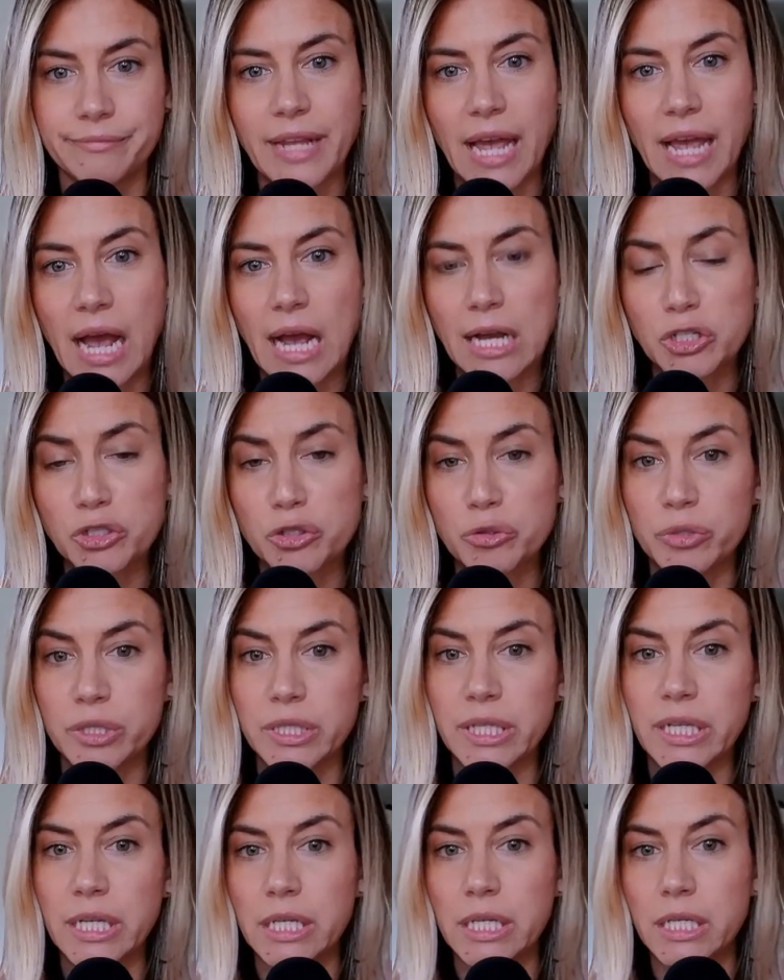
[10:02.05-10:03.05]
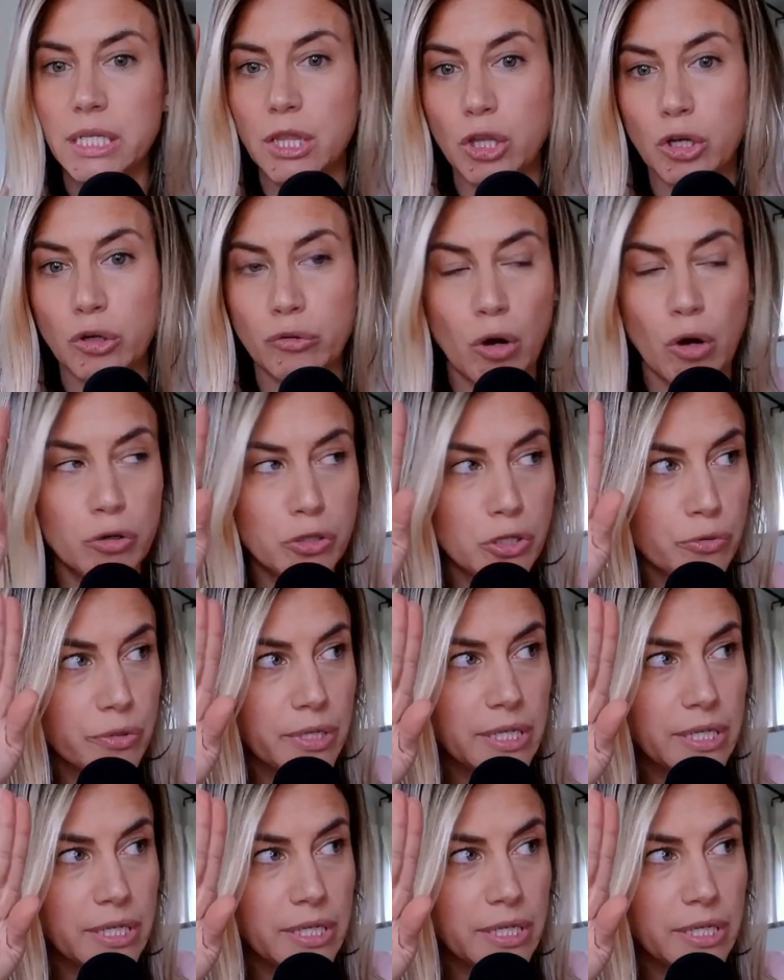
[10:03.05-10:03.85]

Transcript: Actually, the grocery